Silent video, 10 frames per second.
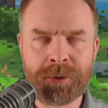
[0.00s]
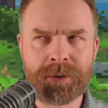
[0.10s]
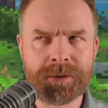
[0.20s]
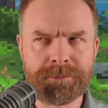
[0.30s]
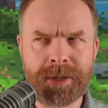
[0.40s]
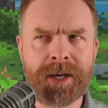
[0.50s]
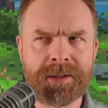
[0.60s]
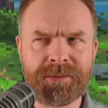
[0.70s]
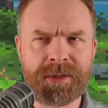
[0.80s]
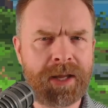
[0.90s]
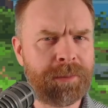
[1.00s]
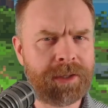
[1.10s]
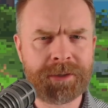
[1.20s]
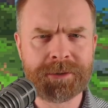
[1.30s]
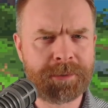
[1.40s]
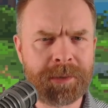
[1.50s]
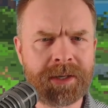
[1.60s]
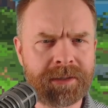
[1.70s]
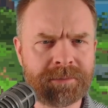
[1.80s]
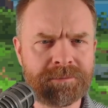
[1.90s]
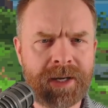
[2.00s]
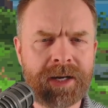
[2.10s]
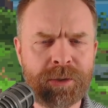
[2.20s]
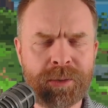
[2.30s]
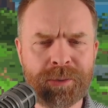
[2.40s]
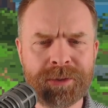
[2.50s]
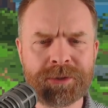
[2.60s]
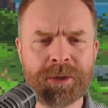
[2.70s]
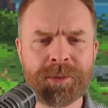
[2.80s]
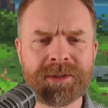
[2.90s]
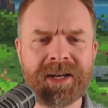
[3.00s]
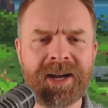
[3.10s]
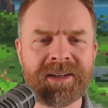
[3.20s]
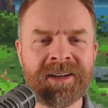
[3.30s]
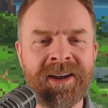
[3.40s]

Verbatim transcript: or High Level Emulator, depending on how you want to interpret that.